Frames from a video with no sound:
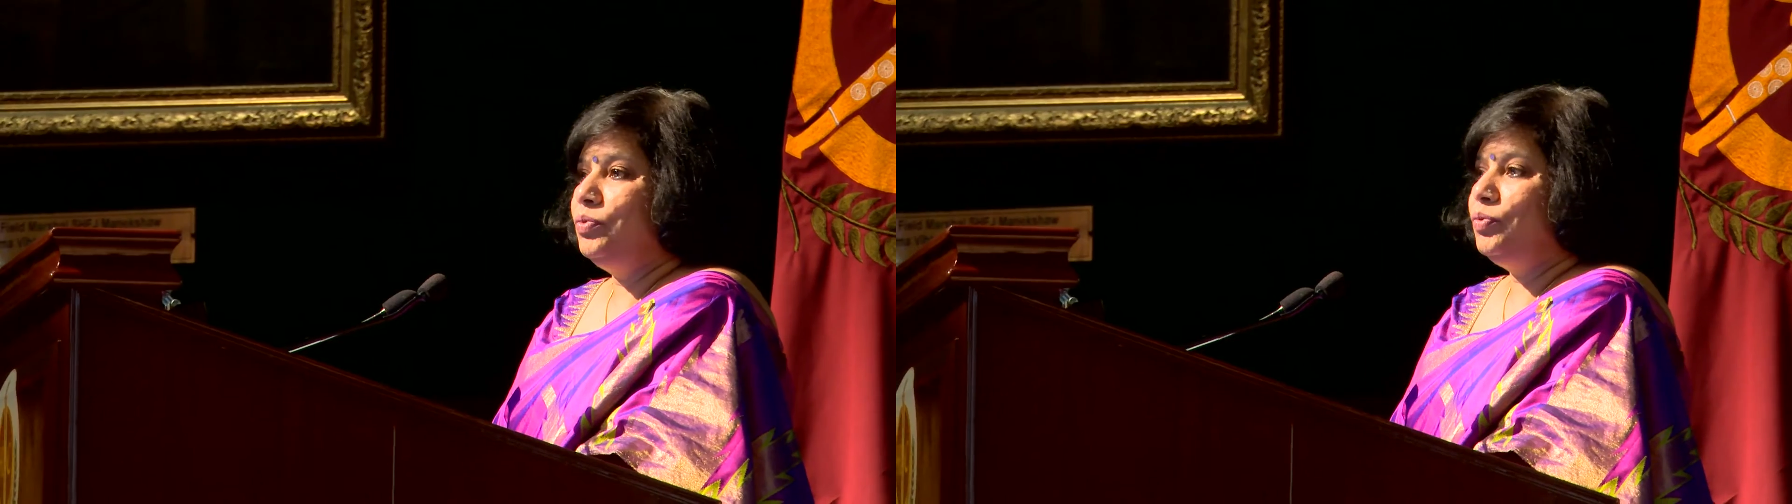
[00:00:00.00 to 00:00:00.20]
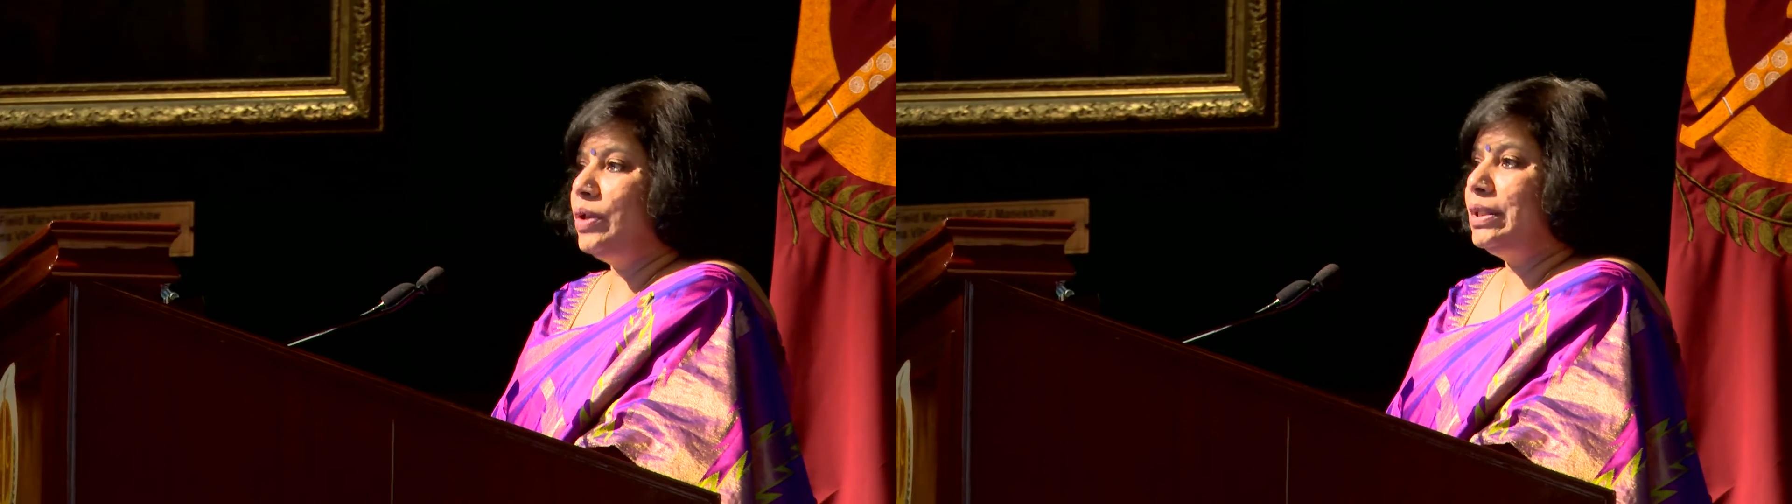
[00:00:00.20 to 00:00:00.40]

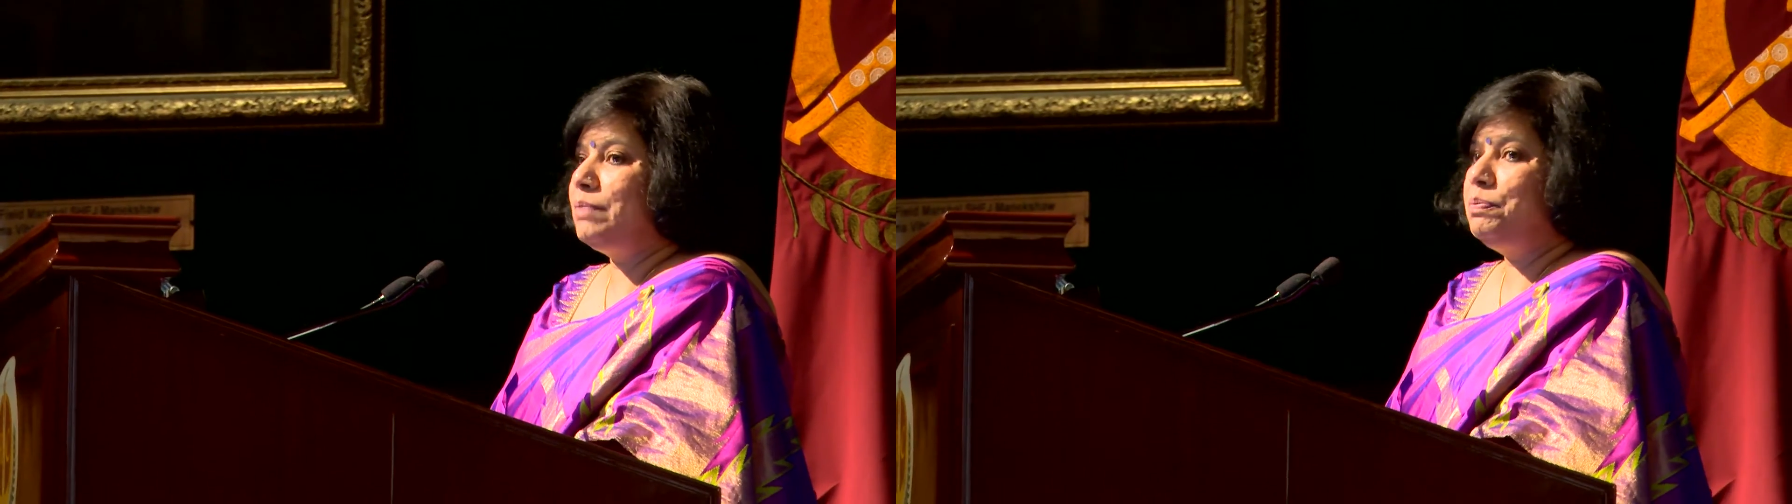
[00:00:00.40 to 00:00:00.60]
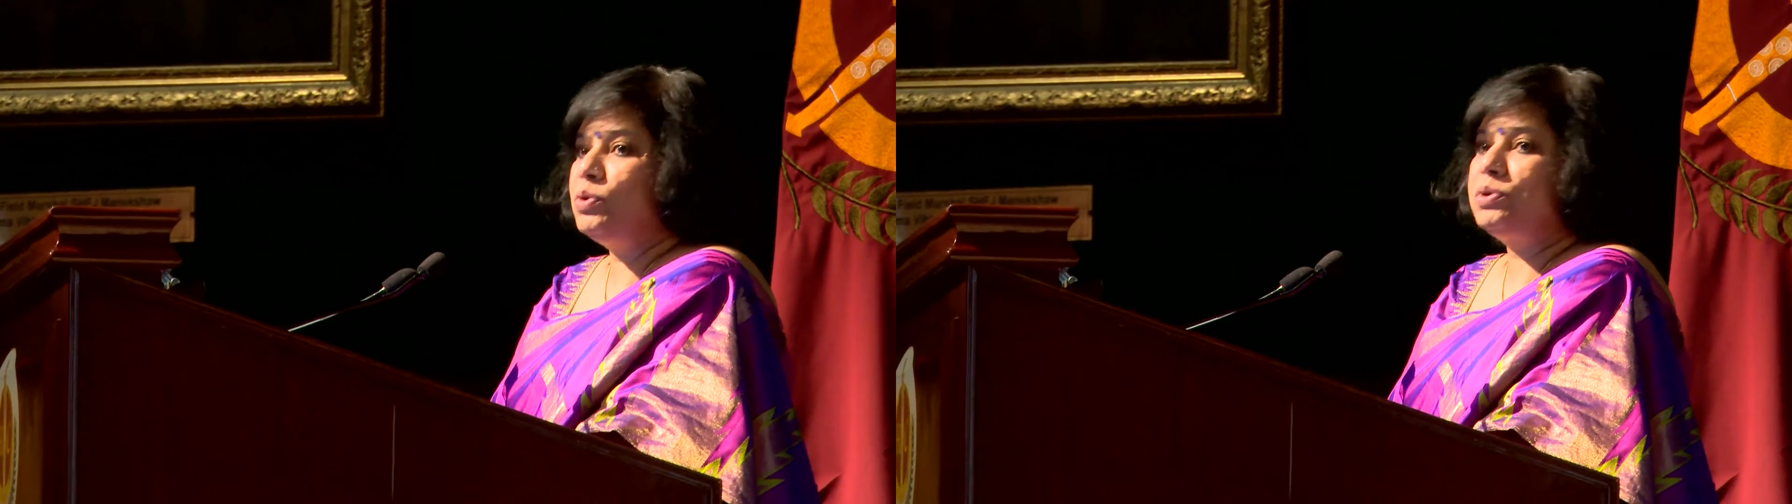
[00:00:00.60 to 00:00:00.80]
for
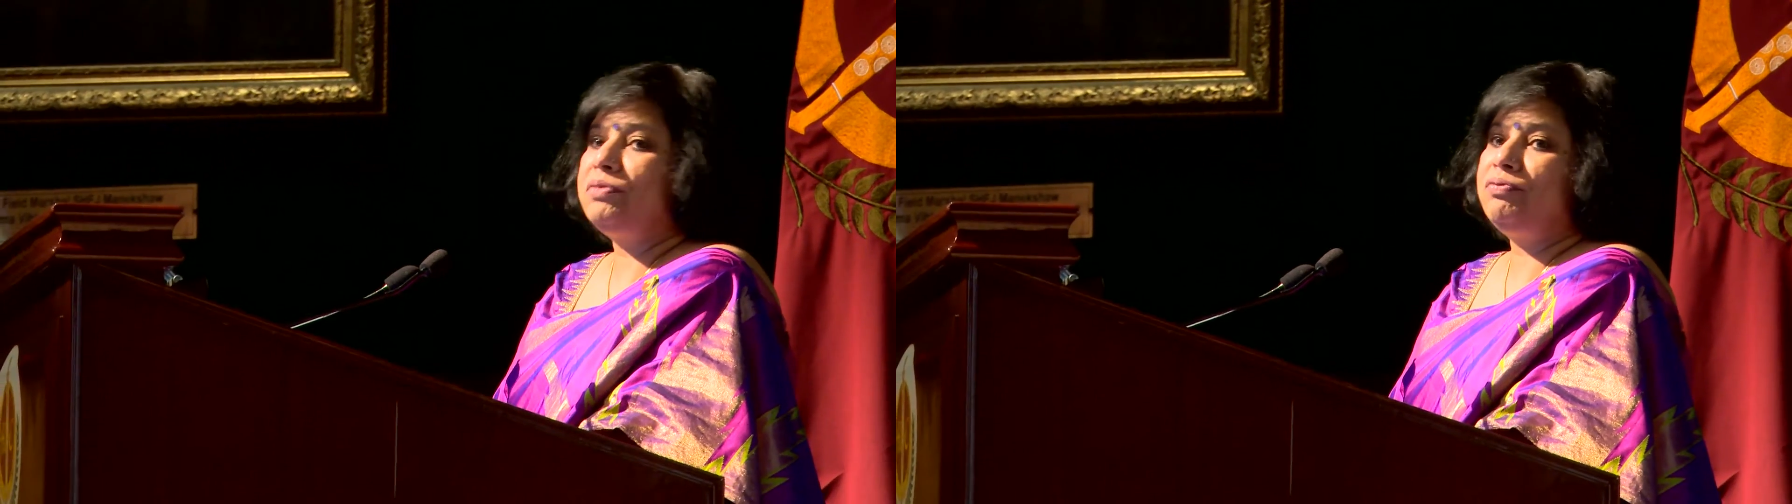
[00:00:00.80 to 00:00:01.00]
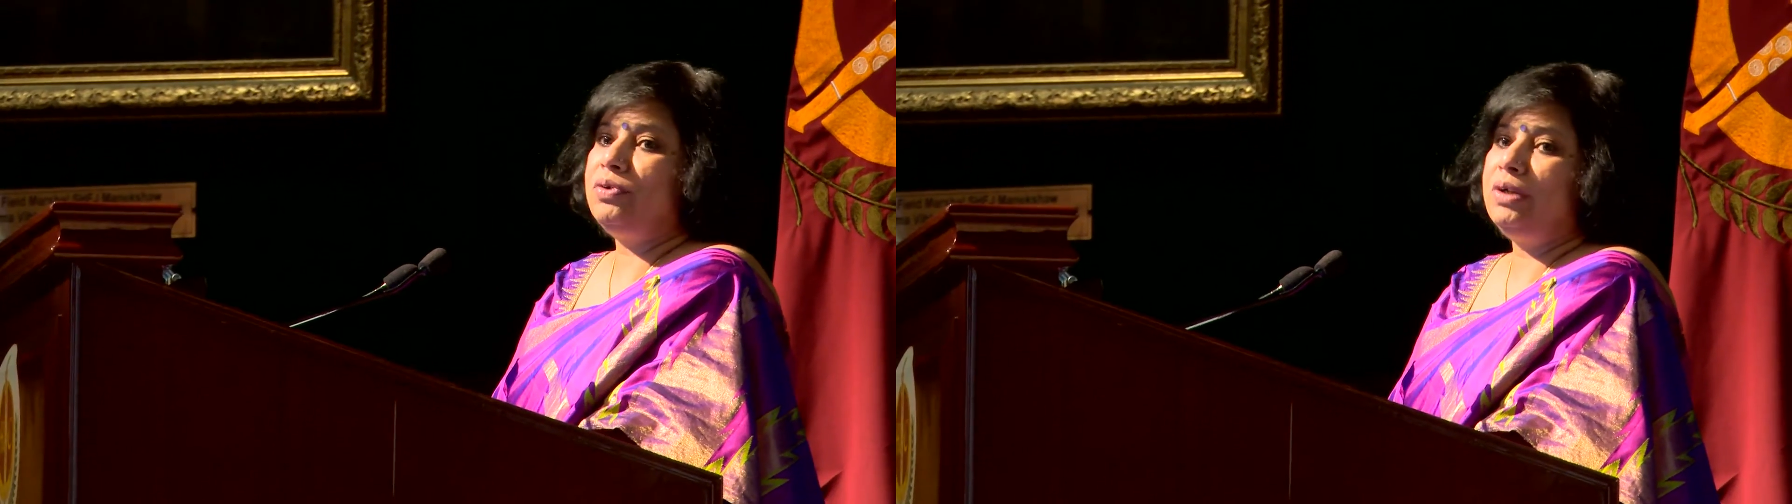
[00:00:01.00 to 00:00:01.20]
that
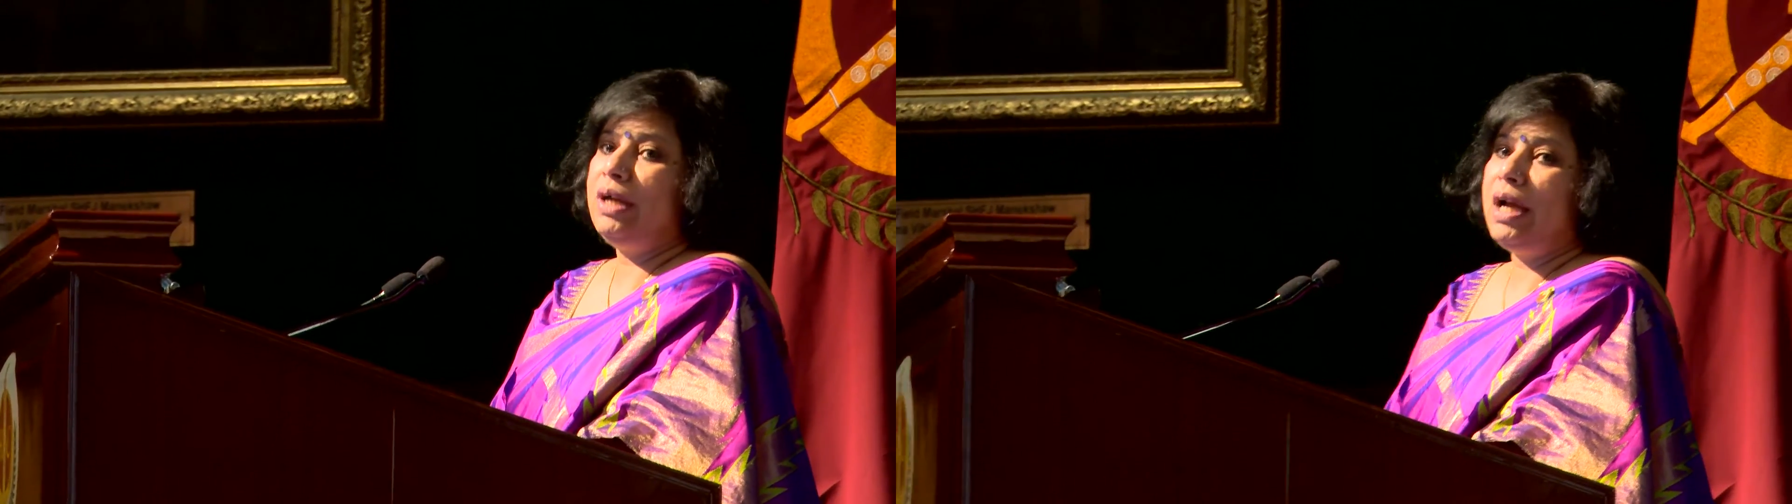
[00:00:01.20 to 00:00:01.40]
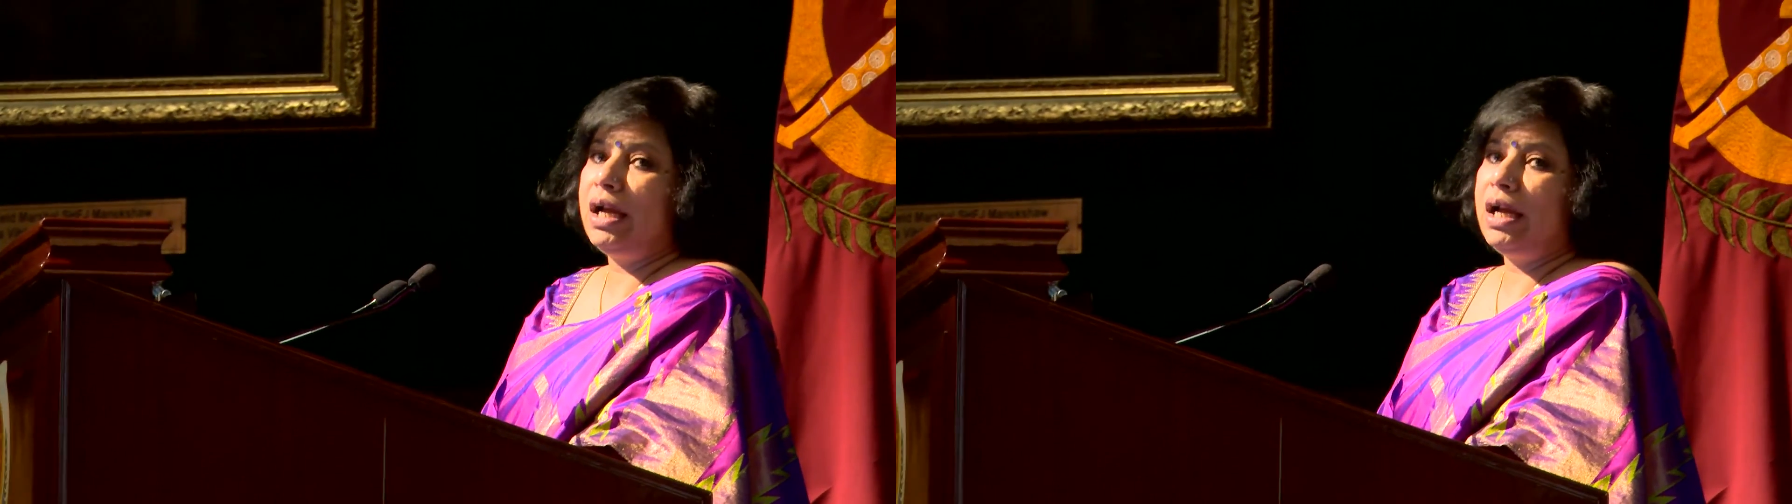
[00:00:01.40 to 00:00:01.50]
beautiful